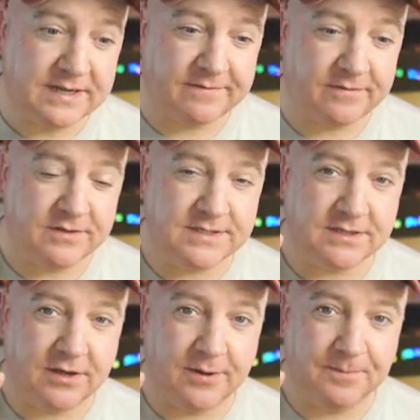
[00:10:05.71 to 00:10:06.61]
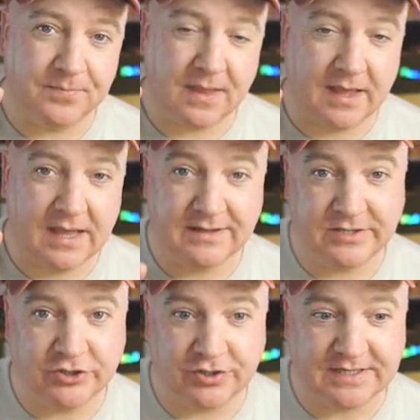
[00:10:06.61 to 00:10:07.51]
different um,
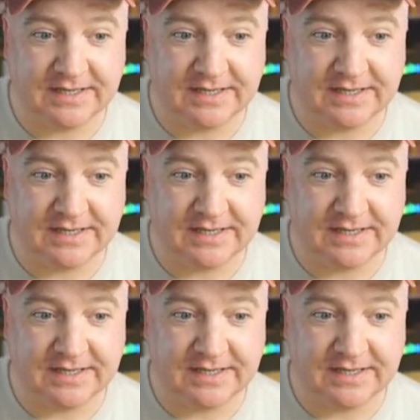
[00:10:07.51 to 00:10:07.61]
integers.